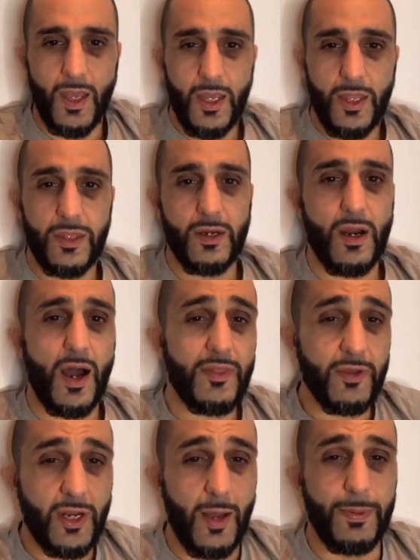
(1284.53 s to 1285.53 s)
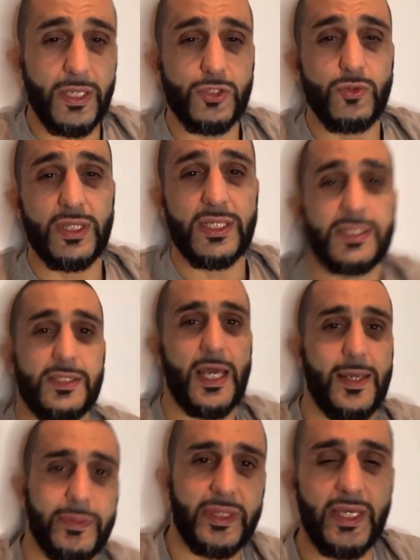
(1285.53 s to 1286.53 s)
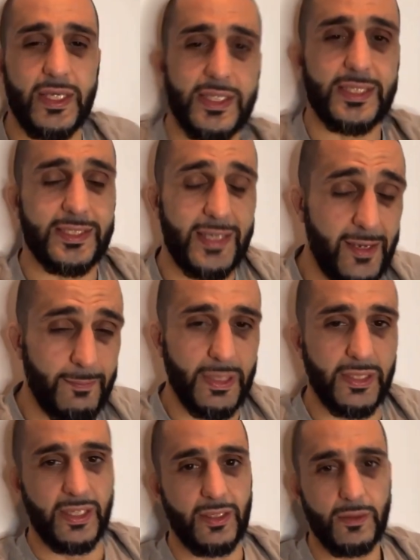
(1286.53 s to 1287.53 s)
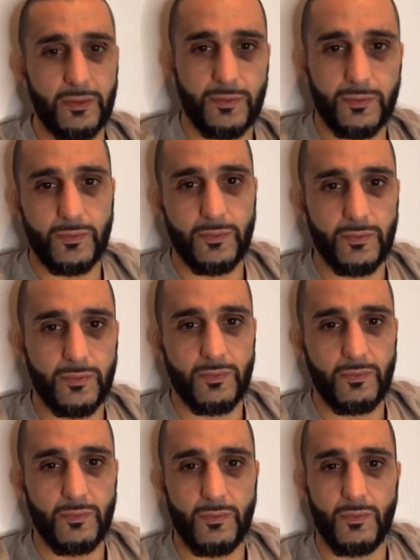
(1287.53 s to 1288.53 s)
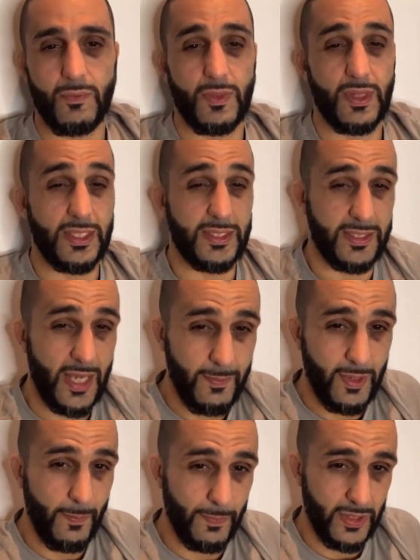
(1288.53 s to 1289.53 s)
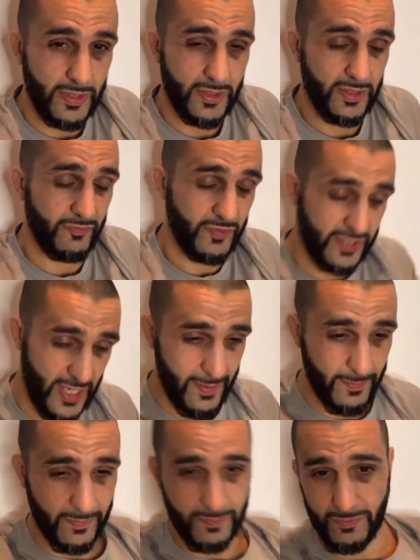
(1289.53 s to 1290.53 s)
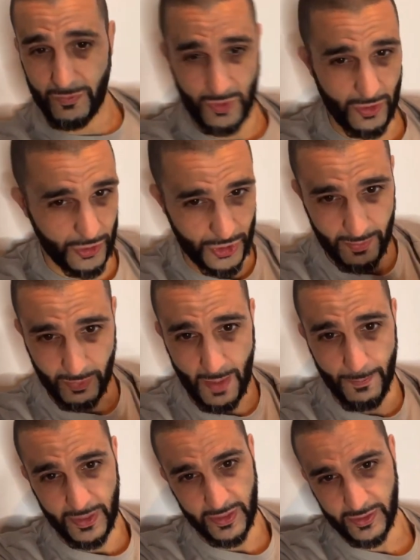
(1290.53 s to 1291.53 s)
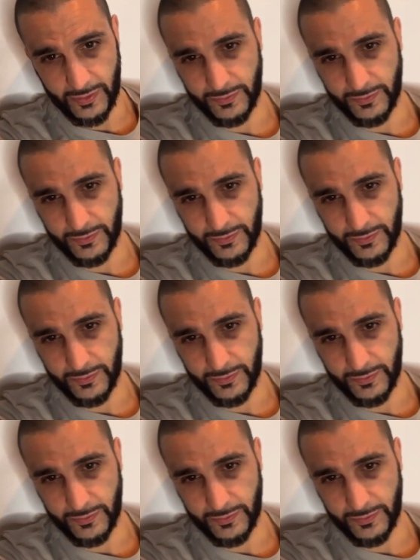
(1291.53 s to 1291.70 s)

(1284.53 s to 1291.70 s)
There are other companies doing the same thing in the same building. The same companies, they're gym companies.